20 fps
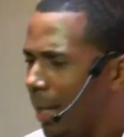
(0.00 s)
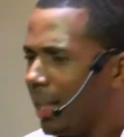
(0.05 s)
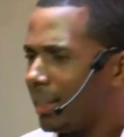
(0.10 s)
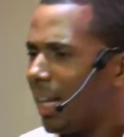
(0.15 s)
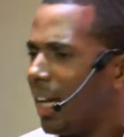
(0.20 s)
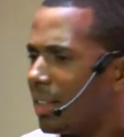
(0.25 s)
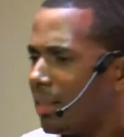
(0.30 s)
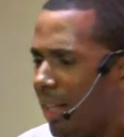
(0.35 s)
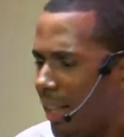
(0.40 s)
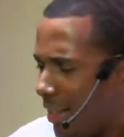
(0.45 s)
They
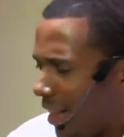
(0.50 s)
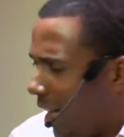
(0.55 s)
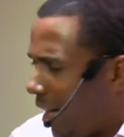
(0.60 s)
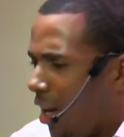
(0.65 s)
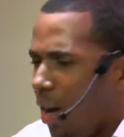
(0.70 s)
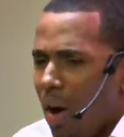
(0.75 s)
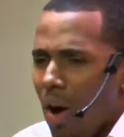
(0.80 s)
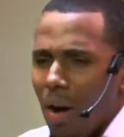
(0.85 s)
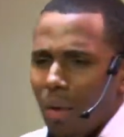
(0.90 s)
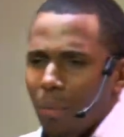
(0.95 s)
touch, they say,
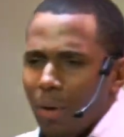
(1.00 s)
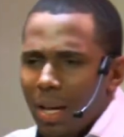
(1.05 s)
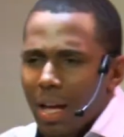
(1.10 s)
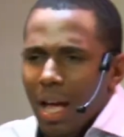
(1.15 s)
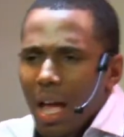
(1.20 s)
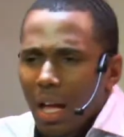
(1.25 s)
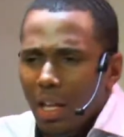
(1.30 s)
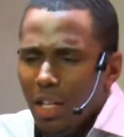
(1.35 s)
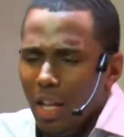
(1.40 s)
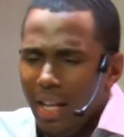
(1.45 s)
Lord, we,
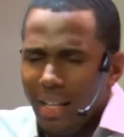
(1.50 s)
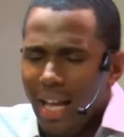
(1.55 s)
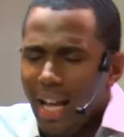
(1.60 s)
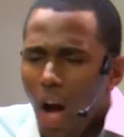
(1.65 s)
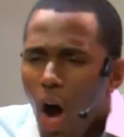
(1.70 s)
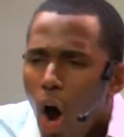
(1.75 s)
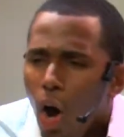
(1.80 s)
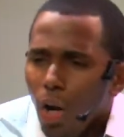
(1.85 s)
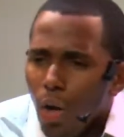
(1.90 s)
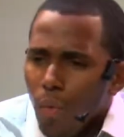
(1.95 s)
they, they
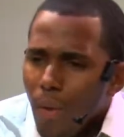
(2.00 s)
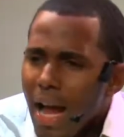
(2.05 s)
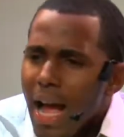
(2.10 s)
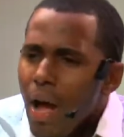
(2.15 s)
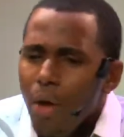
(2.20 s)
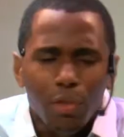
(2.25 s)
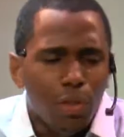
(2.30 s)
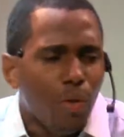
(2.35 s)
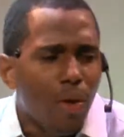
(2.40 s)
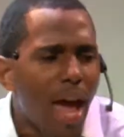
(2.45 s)
all
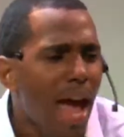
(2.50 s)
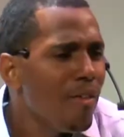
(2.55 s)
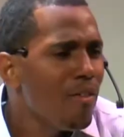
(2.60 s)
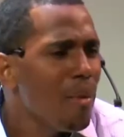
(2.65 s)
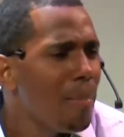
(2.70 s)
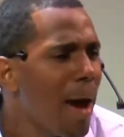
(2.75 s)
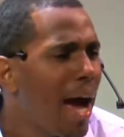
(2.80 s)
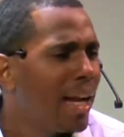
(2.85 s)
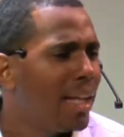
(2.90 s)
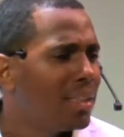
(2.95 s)
around you.
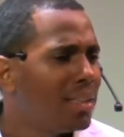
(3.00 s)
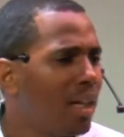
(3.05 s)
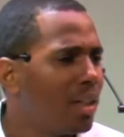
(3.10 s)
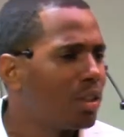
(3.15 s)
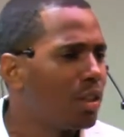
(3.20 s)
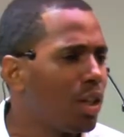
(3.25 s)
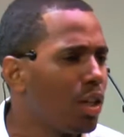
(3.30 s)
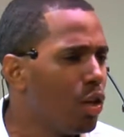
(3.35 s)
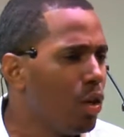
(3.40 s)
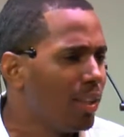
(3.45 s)
Everybody
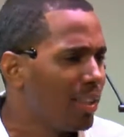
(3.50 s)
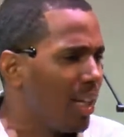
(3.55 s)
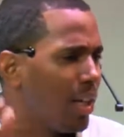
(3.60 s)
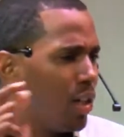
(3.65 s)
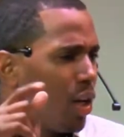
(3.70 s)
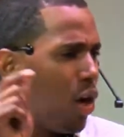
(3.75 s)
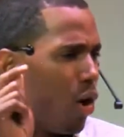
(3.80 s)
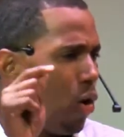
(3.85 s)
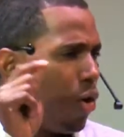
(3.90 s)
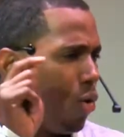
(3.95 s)
touching you. He
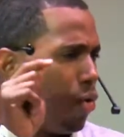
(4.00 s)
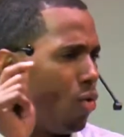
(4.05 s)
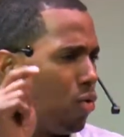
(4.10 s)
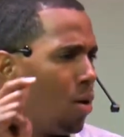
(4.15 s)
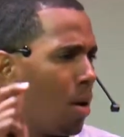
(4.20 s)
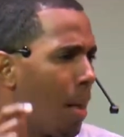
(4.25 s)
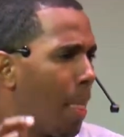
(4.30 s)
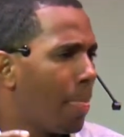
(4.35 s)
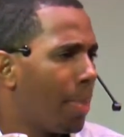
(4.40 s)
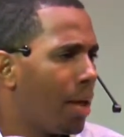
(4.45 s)
say,
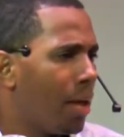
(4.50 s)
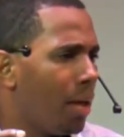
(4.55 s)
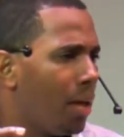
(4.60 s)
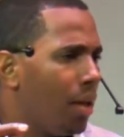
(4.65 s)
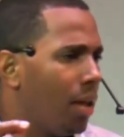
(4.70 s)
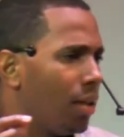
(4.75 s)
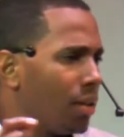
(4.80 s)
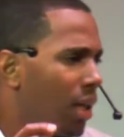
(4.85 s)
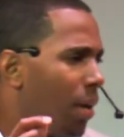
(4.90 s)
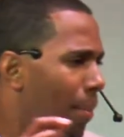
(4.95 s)
no,
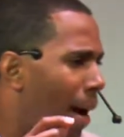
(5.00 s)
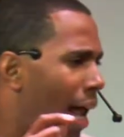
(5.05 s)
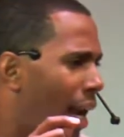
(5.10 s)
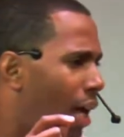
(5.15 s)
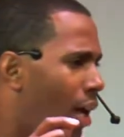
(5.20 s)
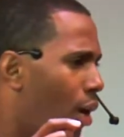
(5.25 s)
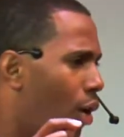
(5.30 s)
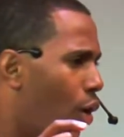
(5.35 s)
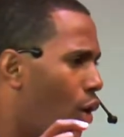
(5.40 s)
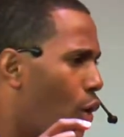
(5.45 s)

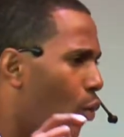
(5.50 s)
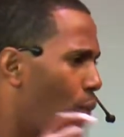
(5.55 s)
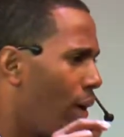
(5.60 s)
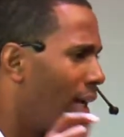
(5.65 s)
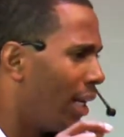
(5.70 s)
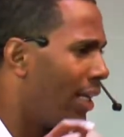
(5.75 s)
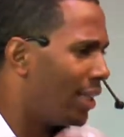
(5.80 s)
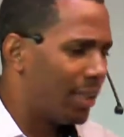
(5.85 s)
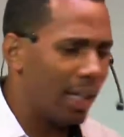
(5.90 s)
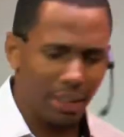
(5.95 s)
somebody
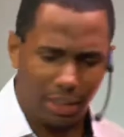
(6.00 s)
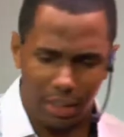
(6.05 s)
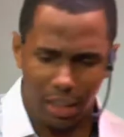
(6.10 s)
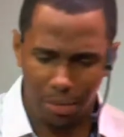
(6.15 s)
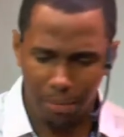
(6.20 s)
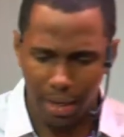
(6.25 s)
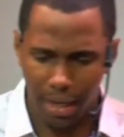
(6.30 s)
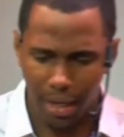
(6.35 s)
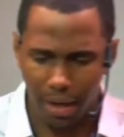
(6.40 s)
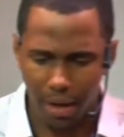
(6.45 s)
really
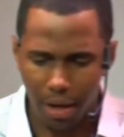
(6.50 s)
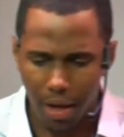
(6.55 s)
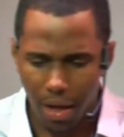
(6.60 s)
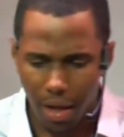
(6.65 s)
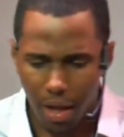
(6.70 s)
touching me.